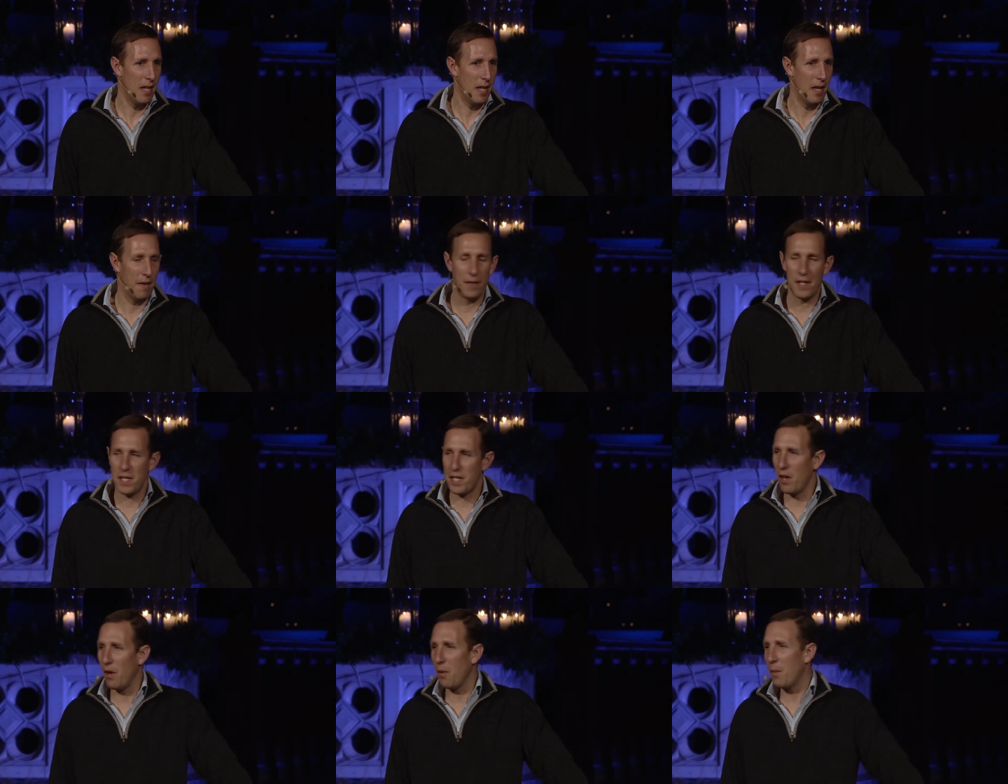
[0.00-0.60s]
If
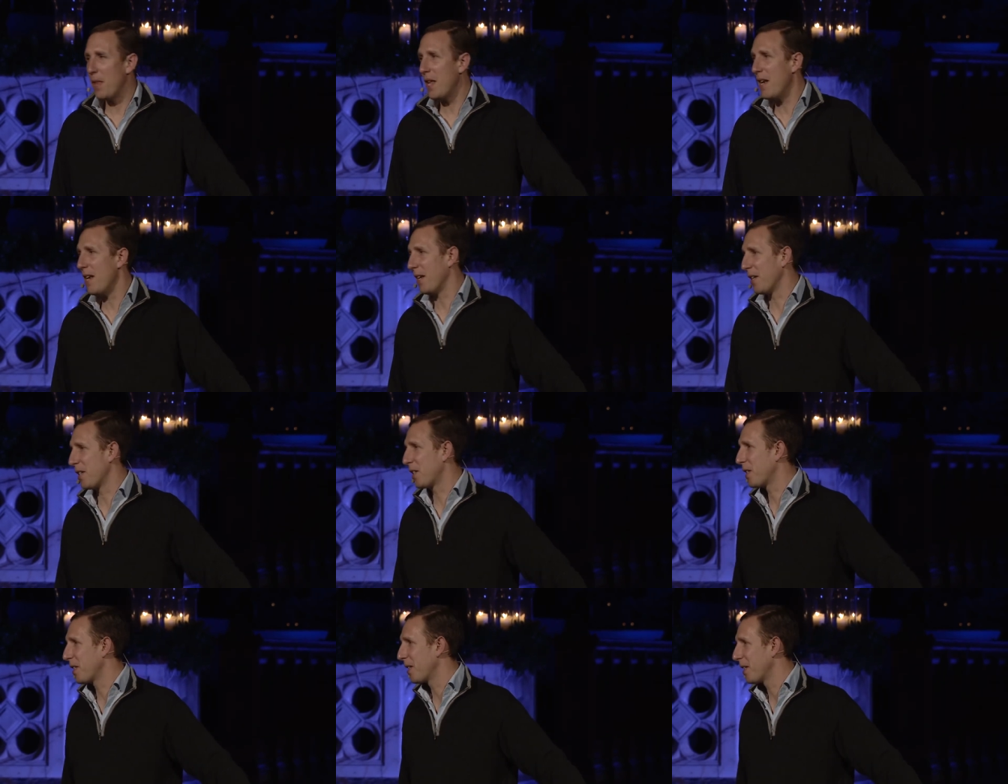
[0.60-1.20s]
it's not within
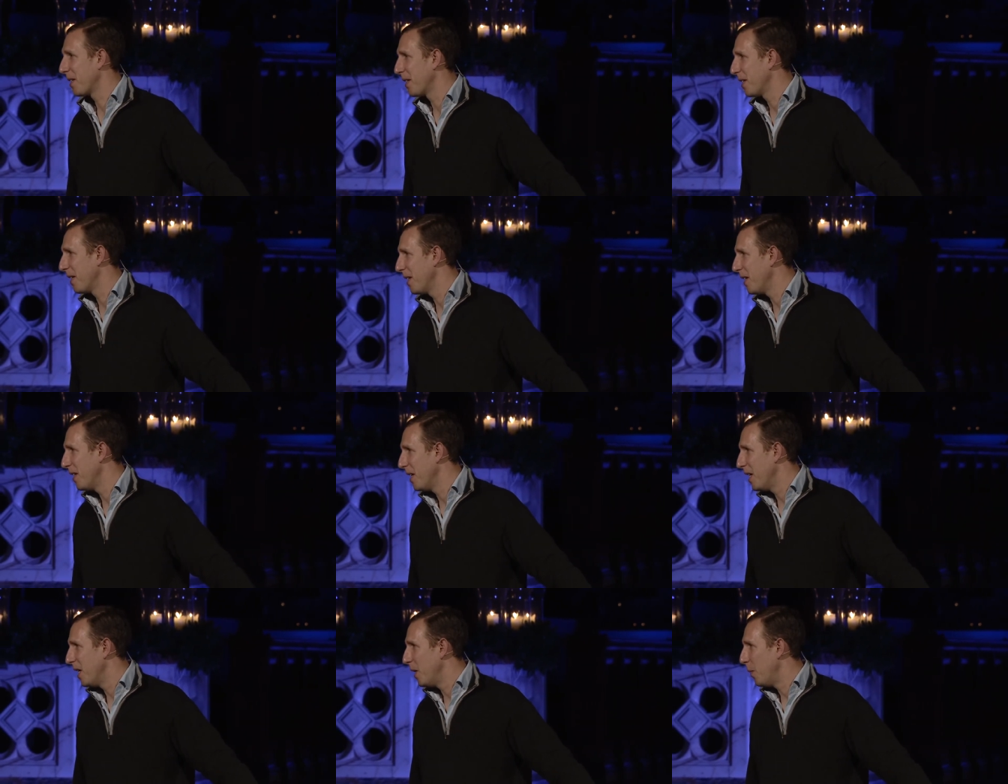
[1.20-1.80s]
us,
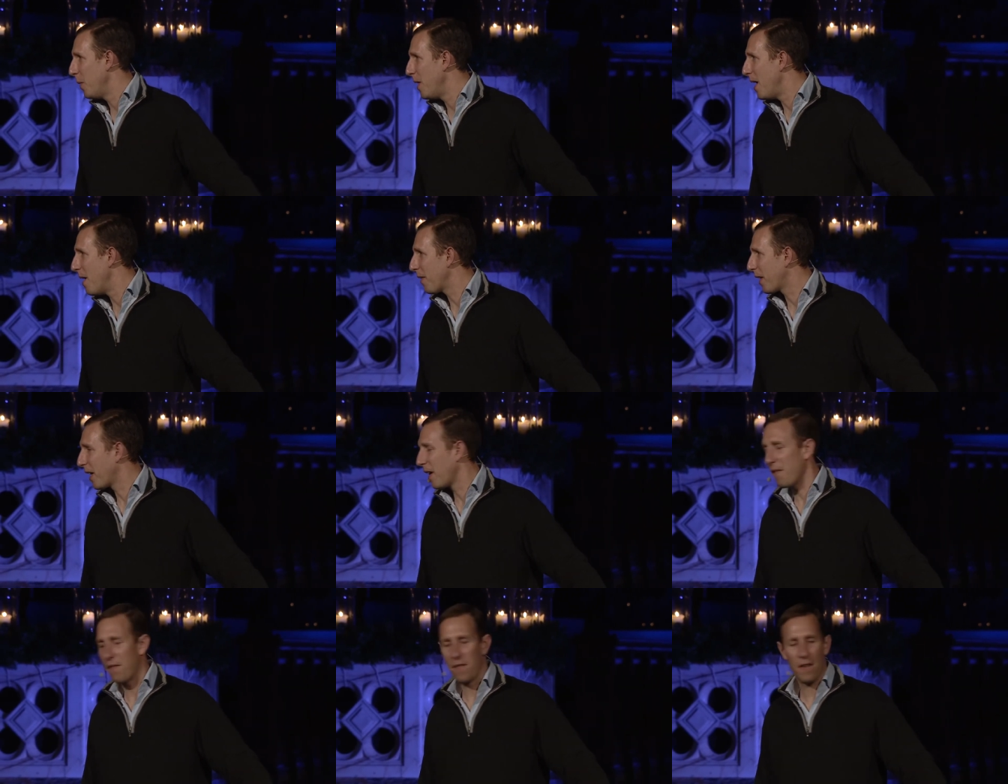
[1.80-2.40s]
we're never
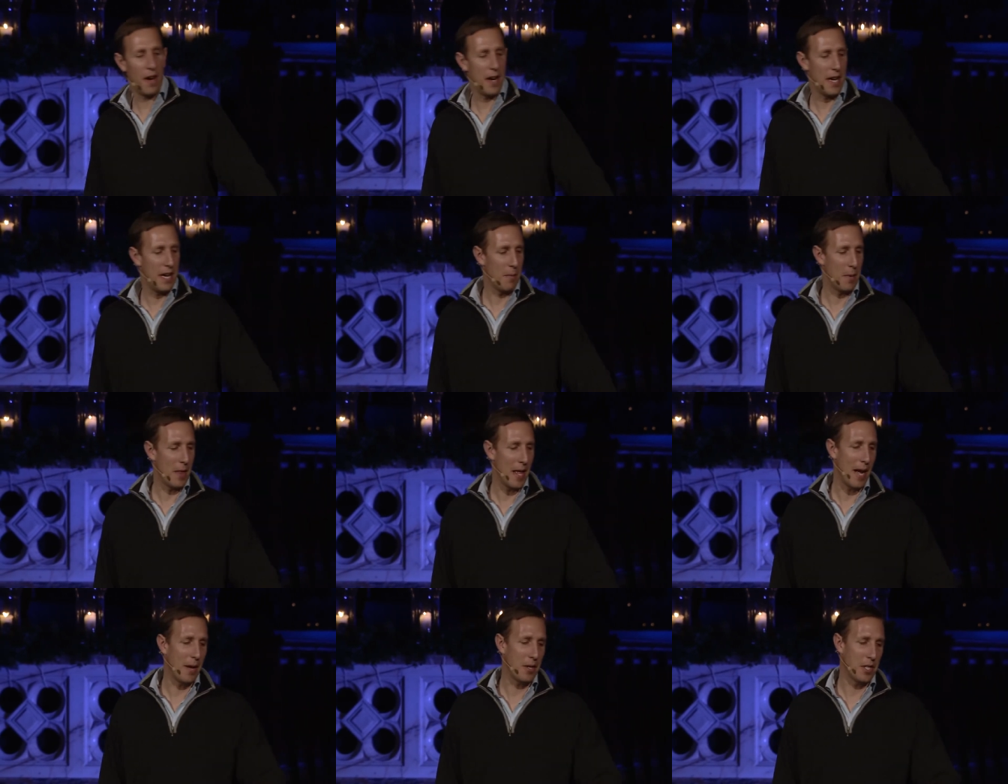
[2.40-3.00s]
going to find it
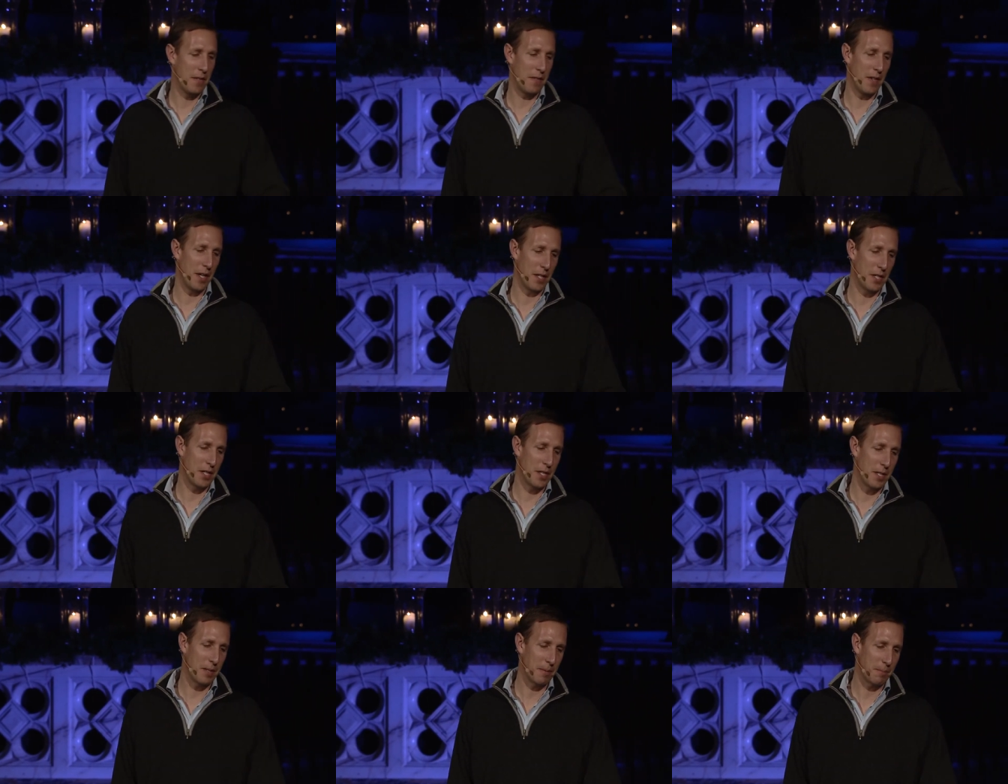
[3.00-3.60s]
without of
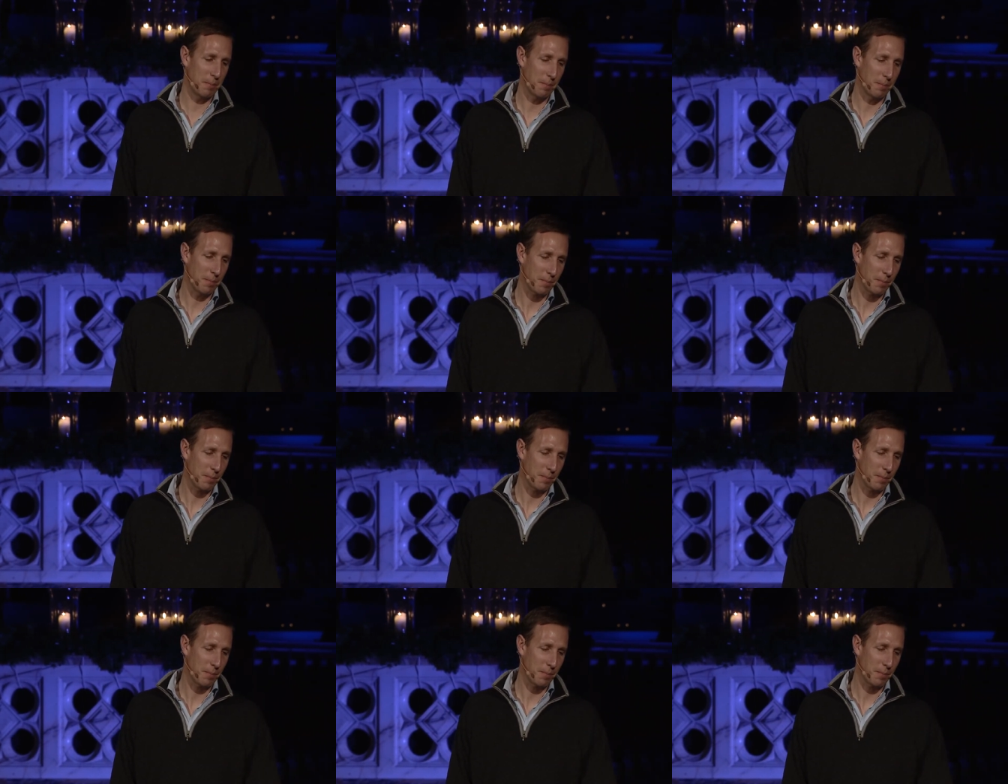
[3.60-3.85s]
us.